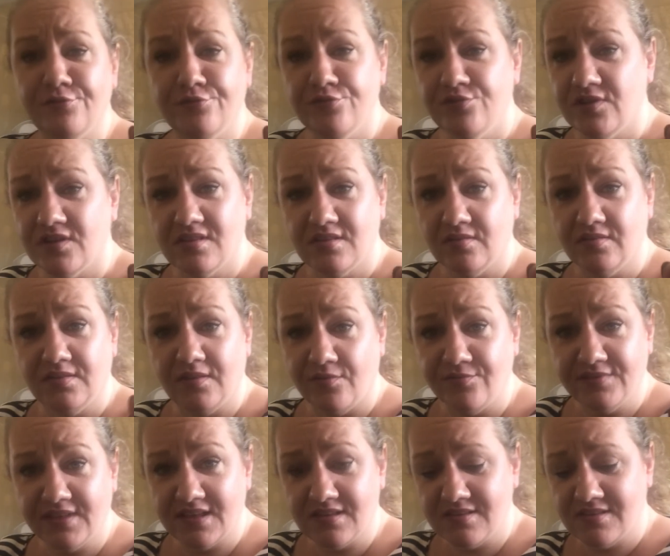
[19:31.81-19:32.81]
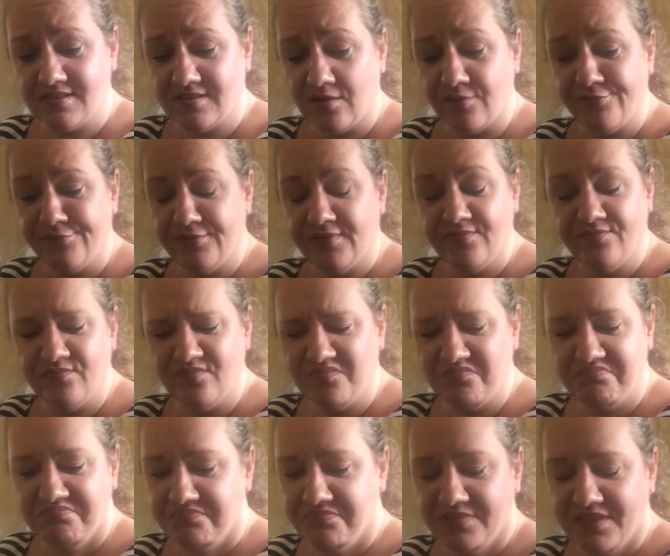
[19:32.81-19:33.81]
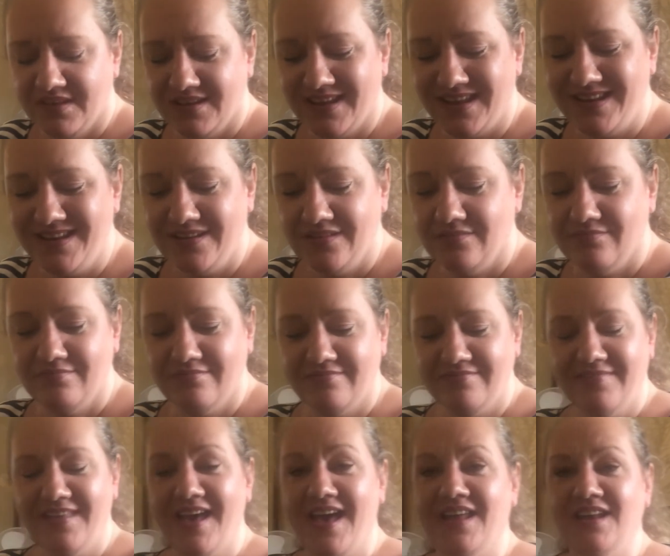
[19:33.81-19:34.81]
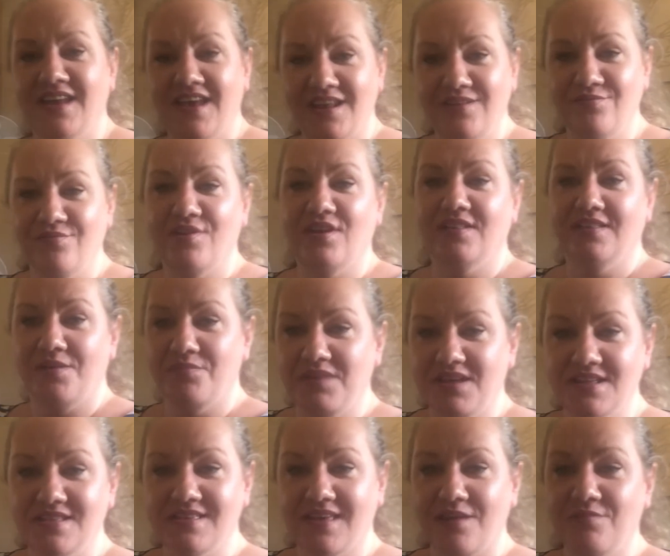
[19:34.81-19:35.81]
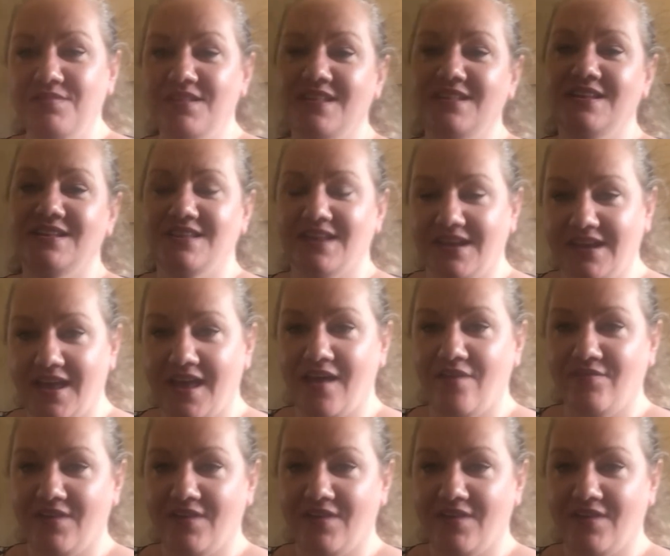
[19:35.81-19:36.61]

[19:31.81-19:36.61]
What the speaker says: Just love this stuff. They had it in for a limited time, then they didn't have it